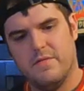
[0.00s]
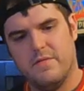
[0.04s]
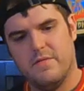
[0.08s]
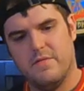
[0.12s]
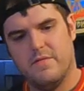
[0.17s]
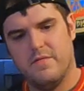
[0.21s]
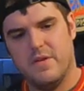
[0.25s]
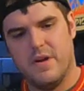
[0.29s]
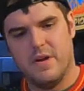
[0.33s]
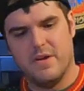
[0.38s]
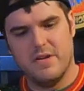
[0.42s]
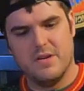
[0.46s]

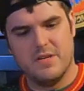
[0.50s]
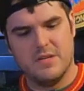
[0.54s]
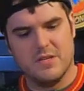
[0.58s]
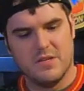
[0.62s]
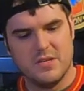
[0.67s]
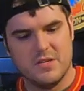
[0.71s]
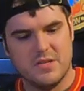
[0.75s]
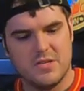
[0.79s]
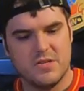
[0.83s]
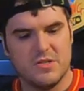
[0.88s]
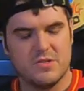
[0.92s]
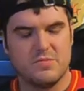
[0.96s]
Very
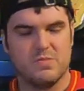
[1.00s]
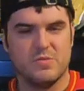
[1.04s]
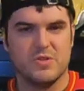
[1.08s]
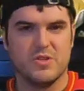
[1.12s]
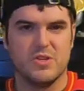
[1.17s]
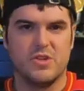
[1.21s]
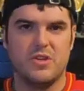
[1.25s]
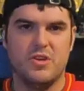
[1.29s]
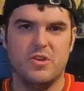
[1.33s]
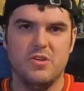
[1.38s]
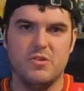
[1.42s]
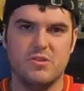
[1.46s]
delicious. Was
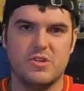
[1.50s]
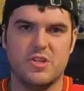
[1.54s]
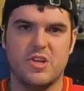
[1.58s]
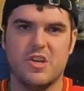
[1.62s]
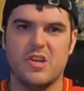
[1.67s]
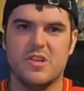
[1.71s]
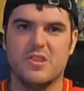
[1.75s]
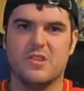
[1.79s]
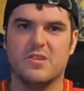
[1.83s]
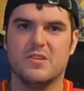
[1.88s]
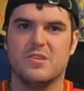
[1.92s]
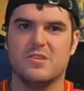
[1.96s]
a huge
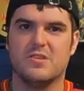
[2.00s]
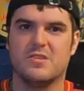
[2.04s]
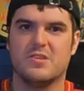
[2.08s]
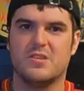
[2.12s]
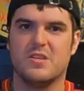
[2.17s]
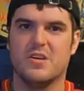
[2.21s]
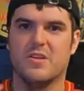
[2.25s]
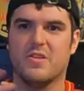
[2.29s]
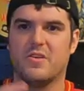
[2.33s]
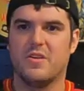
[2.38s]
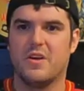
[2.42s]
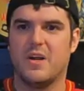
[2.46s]
hit in the
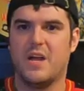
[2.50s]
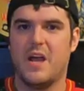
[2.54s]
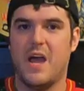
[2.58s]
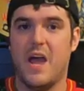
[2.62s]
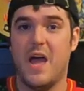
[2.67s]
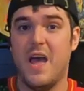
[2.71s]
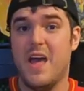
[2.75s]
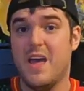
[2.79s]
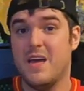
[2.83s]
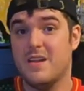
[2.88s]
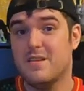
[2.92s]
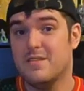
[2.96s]
distillery,
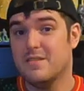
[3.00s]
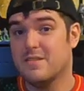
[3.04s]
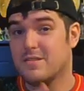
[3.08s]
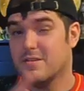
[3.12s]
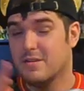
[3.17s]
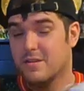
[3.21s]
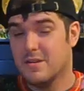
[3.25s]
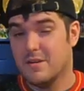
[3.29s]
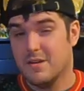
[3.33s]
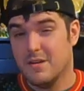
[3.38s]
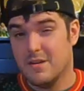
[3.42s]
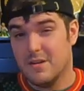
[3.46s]
and
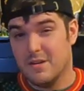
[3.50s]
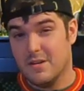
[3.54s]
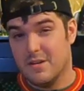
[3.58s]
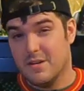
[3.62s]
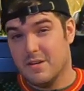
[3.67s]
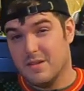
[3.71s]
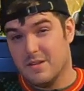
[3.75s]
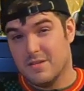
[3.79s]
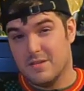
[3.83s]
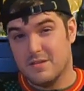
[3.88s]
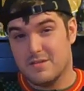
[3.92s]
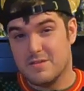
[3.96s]

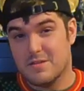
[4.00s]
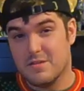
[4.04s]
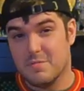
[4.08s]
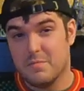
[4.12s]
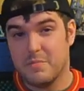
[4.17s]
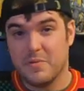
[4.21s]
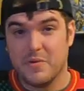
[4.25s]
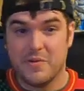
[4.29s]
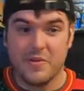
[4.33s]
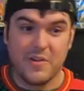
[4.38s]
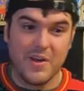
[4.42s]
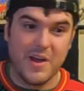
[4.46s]
the
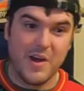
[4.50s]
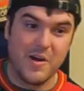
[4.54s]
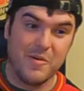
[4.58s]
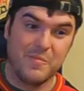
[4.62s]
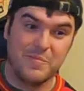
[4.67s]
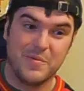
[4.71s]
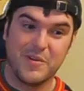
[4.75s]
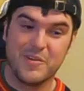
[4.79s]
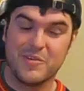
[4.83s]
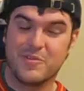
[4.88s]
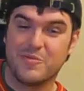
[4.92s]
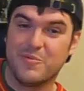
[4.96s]
simple
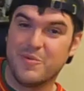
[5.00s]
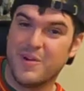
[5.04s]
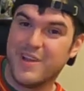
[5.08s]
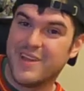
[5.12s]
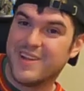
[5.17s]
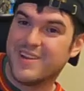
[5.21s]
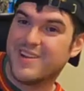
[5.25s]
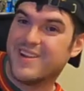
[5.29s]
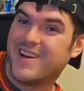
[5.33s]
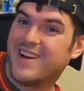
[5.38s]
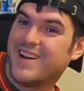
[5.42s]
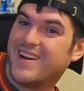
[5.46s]
helped us
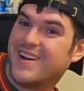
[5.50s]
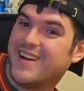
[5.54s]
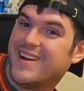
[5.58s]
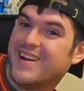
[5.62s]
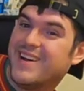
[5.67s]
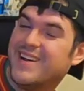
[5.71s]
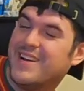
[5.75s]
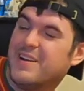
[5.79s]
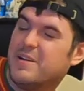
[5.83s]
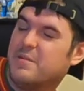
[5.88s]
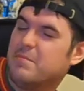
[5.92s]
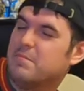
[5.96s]
win
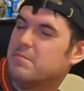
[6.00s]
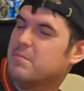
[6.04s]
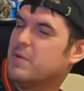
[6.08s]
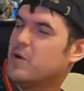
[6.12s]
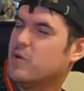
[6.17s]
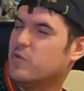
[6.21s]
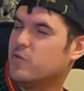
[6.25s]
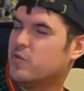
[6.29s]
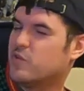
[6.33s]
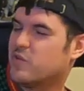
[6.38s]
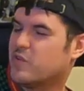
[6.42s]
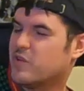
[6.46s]

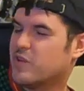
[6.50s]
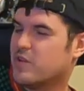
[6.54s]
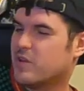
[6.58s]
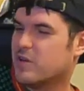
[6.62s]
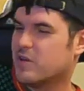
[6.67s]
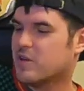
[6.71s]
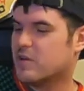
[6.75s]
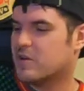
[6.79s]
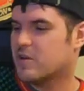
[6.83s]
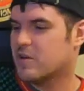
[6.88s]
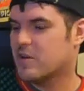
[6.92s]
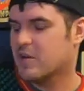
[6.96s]
most
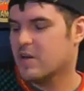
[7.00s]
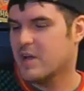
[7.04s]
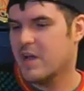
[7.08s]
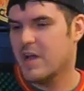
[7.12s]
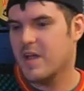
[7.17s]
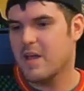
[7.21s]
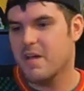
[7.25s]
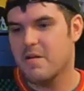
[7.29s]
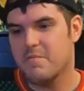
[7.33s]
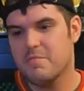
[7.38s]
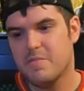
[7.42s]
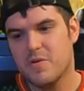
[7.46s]

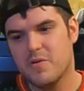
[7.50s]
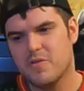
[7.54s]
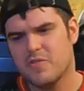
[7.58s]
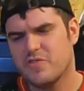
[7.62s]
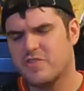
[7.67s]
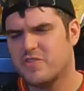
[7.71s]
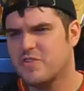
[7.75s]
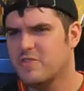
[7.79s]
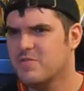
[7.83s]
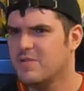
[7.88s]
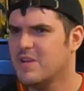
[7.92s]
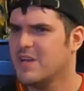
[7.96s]

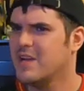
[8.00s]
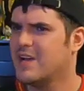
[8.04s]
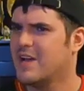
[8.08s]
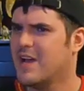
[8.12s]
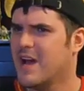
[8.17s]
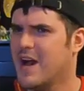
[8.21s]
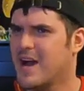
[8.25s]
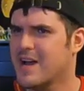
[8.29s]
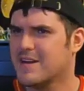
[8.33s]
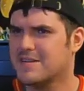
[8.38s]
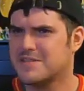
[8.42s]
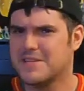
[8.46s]
unique
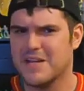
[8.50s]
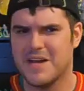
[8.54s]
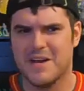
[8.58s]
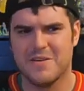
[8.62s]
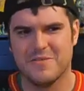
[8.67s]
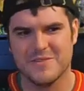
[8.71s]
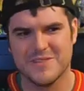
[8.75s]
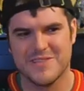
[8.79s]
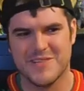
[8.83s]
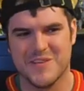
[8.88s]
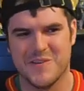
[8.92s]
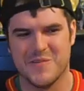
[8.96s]

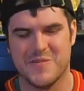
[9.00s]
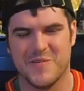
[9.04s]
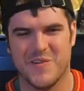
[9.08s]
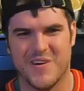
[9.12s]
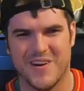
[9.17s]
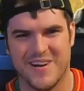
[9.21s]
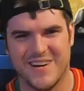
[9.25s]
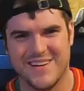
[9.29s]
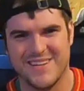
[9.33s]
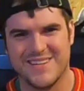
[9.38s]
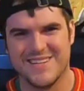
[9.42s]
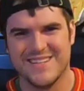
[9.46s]
cocktail was the
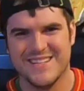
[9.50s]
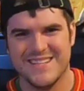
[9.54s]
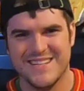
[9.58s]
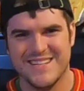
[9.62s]
award.